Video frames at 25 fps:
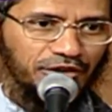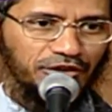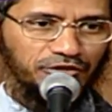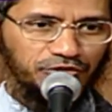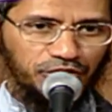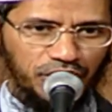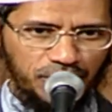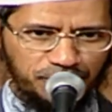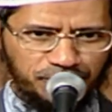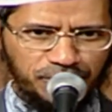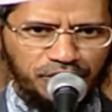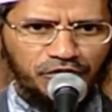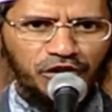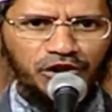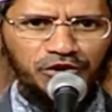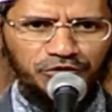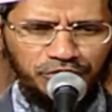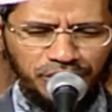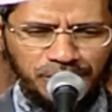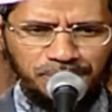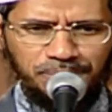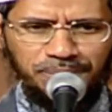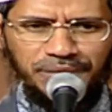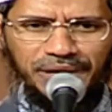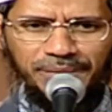So if you want
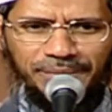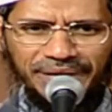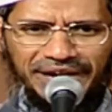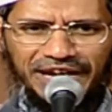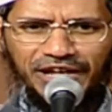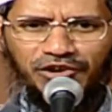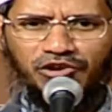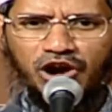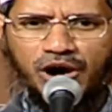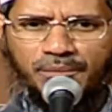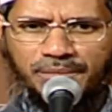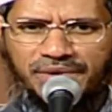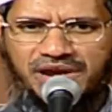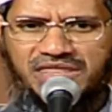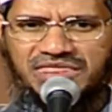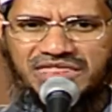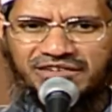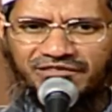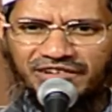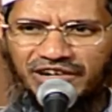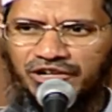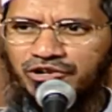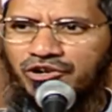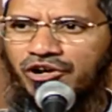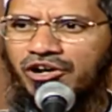to implement a common
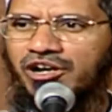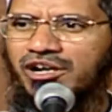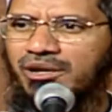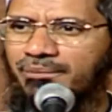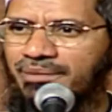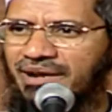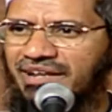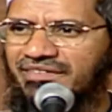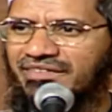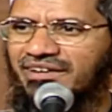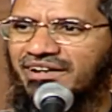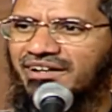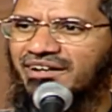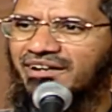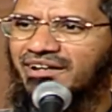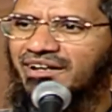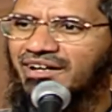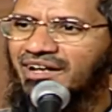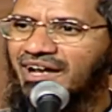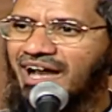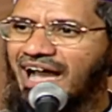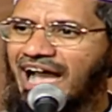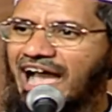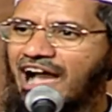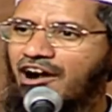civil code,
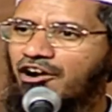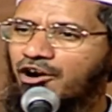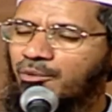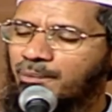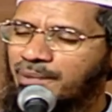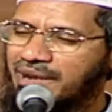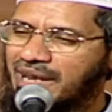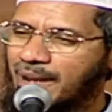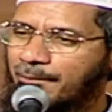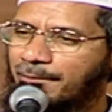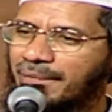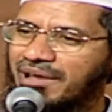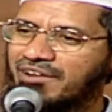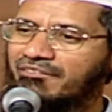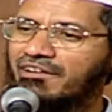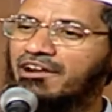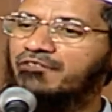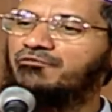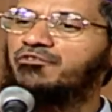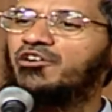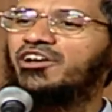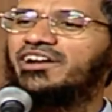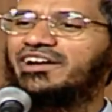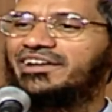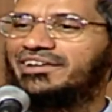brother, I would be number one
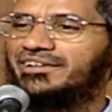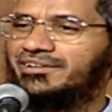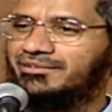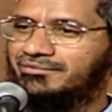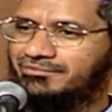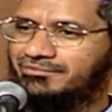for it.